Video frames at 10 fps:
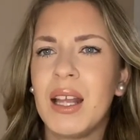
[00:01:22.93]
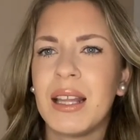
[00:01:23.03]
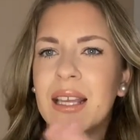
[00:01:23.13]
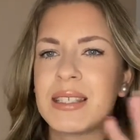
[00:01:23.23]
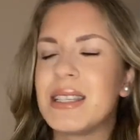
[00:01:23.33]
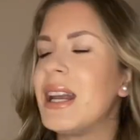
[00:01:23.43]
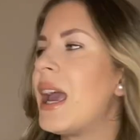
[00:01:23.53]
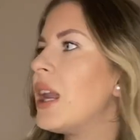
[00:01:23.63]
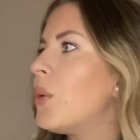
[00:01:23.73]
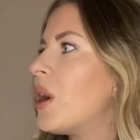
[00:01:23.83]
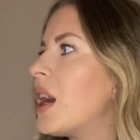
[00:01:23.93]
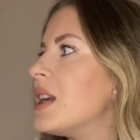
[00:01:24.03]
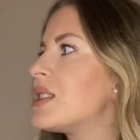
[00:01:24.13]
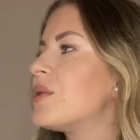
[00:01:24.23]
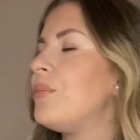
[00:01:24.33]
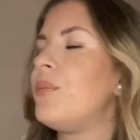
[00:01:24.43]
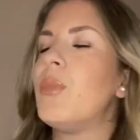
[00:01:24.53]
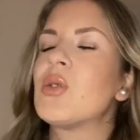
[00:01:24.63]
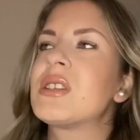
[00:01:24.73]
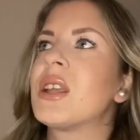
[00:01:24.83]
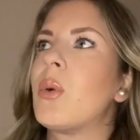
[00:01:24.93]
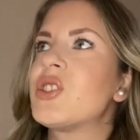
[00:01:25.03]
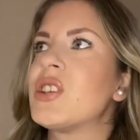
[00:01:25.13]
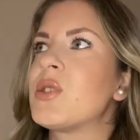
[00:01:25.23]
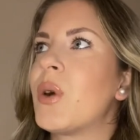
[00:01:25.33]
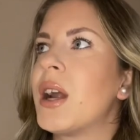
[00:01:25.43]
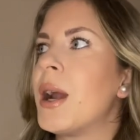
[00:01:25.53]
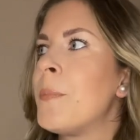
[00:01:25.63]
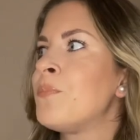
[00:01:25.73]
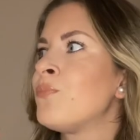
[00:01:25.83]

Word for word: like seen it anywhere, it's mostly the questions where